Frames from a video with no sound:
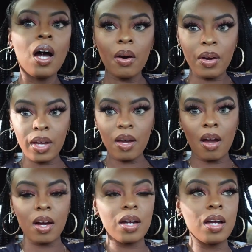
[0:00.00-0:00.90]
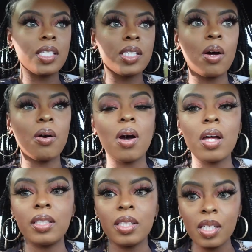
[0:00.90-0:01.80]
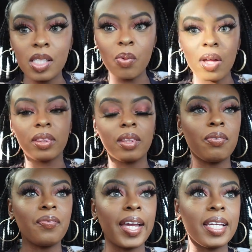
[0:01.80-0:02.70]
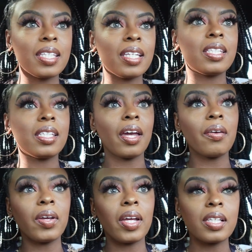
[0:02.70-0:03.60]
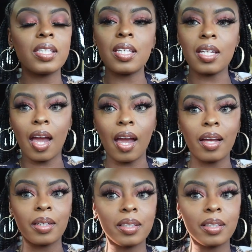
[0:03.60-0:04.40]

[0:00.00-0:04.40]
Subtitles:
Okay, y'all, so this is what the face is giving today.